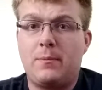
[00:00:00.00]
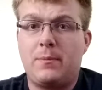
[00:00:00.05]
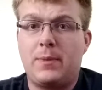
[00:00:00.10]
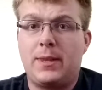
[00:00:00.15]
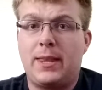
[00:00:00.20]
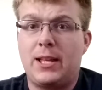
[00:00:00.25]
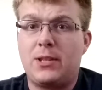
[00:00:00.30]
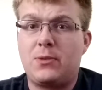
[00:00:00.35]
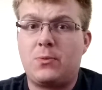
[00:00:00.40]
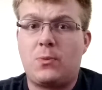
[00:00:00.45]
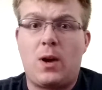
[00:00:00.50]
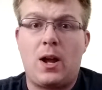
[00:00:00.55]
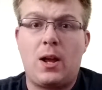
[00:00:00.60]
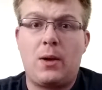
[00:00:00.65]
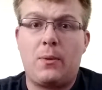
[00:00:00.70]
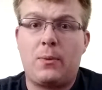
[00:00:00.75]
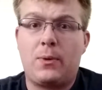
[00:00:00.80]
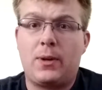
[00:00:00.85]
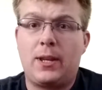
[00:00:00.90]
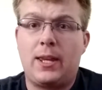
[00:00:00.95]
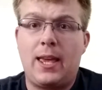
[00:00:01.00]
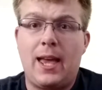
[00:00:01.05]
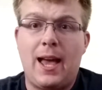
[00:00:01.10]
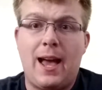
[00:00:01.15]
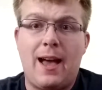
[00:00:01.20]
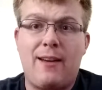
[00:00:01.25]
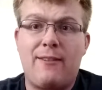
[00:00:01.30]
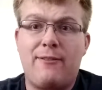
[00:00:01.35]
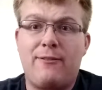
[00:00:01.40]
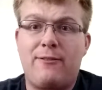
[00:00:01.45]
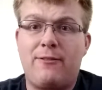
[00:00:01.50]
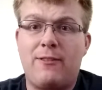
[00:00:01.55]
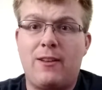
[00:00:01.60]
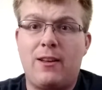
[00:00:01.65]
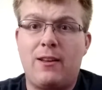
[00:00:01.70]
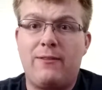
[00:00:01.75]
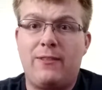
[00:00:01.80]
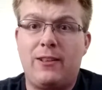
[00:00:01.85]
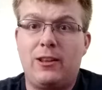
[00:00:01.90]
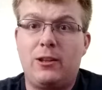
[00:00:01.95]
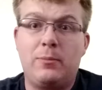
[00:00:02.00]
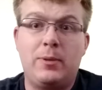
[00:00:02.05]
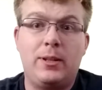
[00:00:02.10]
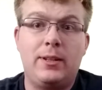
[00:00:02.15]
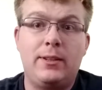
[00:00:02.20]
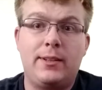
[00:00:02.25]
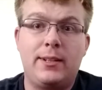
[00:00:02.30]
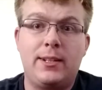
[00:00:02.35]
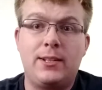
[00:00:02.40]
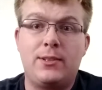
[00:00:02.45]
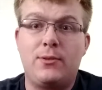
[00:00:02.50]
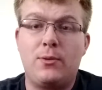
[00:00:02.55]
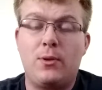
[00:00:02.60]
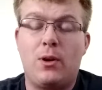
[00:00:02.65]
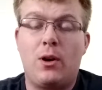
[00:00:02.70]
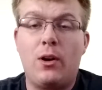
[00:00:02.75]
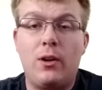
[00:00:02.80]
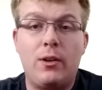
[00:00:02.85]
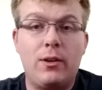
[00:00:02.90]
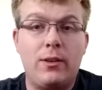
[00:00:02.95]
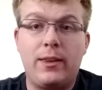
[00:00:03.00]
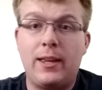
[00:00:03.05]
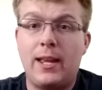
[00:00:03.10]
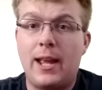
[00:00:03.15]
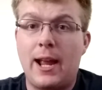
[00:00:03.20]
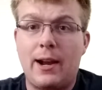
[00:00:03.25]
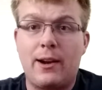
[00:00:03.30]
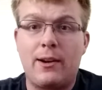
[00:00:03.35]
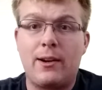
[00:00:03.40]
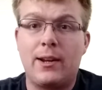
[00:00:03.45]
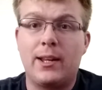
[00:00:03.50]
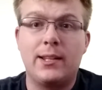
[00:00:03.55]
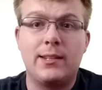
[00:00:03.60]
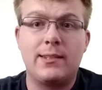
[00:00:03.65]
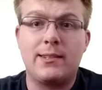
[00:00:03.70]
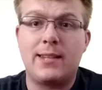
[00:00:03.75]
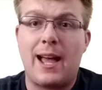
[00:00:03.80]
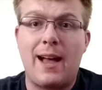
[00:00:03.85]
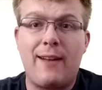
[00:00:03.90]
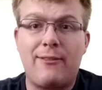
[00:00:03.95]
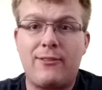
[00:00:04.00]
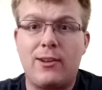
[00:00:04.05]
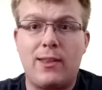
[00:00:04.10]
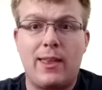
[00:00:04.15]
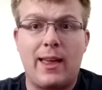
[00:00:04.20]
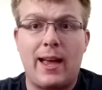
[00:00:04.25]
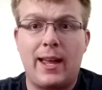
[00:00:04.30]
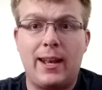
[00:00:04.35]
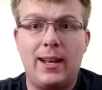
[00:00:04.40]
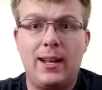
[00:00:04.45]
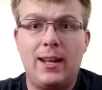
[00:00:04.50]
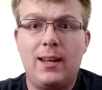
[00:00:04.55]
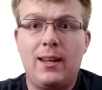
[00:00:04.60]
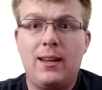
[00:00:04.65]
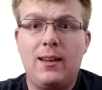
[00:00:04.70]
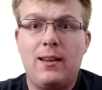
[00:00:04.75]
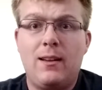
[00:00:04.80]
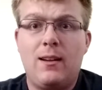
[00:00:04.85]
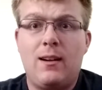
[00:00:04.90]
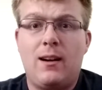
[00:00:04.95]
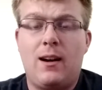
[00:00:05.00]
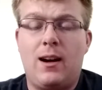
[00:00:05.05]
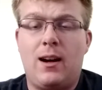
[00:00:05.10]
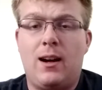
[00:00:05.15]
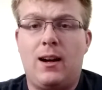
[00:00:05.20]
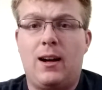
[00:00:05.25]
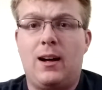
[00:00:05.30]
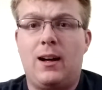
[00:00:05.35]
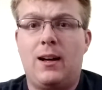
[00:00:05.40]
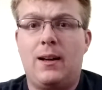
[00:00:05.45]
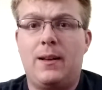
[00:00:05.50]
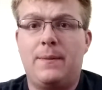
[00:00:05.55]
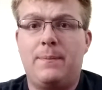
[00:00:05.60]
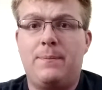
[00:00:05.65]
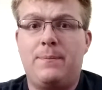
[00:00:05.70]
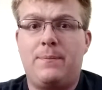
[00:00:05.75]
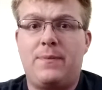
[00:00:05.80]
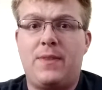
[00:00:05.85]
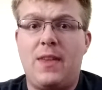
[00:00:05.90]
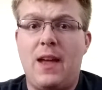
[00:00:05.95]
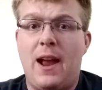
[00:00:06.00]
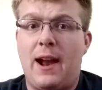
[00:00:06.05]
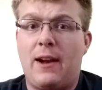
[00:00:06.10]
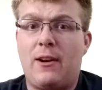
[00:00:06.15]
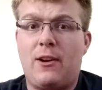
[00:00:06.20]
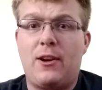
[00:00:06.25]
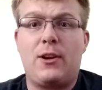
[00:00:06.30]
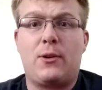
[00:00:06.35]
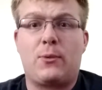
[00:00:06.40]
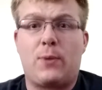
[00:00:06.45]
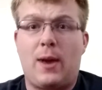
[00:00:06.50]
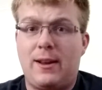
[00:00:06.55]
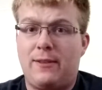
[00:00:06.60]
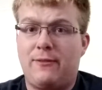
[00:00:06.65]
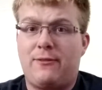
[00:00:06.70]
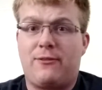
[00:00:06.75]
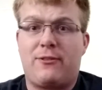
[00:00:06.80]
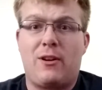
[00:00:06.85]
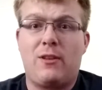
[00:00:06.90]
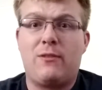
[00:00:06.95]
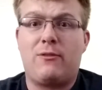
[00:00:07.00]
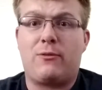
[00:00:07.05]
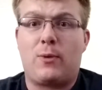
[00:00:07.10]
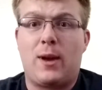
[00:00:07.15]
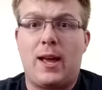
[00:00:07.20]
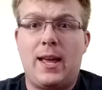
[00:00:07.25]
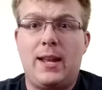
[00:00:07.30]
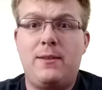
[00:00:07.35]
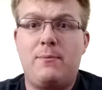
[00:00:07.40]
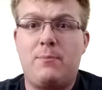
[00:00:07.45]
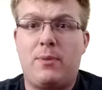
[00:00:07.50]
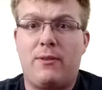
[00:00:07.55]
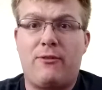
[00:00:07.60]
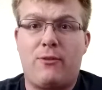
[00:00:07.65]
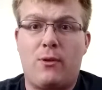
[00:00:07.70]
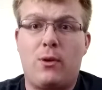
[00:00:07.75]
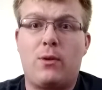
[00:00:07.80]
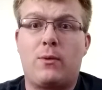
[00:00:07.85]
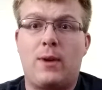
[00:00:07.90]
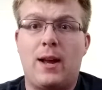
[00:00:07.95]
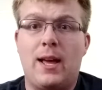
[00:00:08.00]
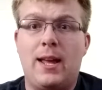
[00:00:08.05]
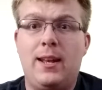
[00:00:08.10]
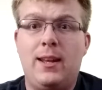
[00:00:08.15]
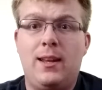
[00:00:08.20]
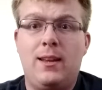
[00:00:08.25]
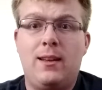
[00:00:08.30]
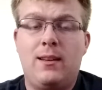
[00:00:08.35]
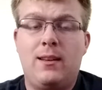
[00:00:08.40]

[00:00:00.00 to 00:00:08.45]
that's why we have availability to all the areas after that. The area right in front of Red, before Red,